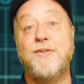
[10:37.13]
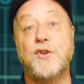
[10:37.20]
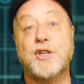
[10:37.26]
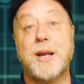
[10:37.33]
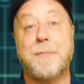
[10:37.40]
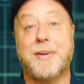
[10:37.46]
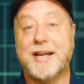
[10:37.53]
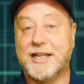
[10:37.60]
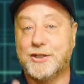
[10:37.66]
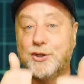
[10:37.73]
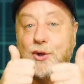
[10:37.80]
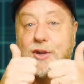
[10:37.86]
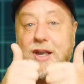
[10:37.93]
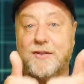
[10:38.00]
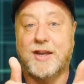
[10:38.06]
If you did, please
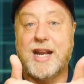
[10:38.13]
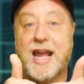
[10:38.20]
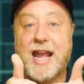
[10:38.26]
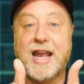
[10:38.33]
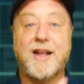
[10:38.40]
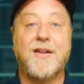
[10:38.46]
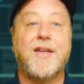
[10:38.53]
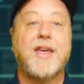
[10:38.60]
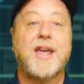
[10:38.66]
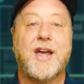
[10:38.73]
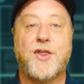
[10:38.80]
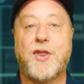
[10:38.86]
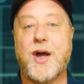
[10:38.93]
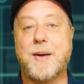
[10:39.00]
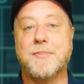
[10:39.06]
do give it a
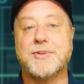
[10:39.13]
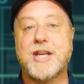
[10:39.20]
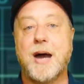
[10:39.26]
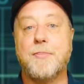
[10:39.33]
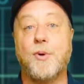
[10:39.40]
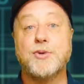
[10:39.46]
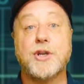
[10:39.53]
thumbs up.